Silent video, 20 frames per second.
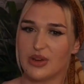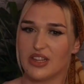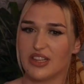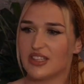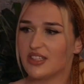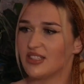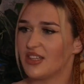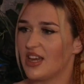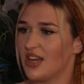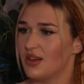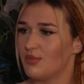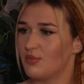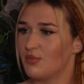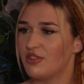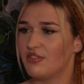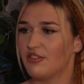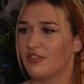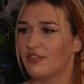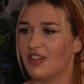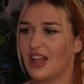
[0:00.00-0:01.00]
No, we're the same.
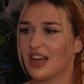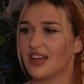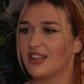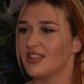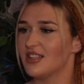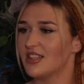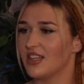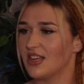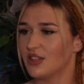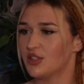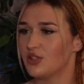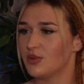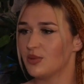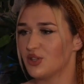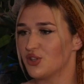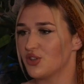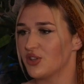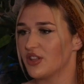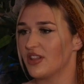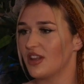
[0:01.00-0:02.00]
We're reflecting things
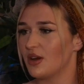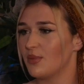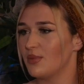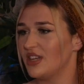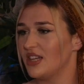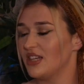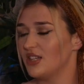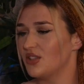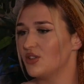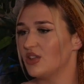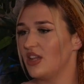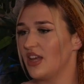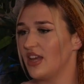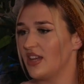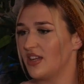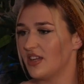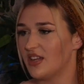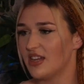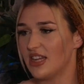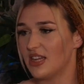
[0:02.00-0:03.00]
to each other that we need to
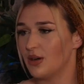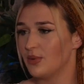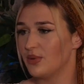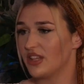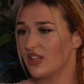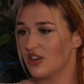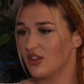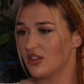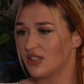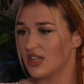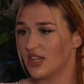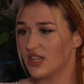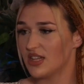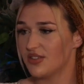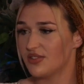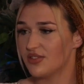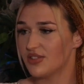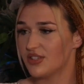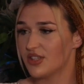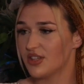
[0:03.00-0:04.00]
learn and heal within
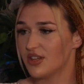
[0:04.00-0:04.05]
ourselves.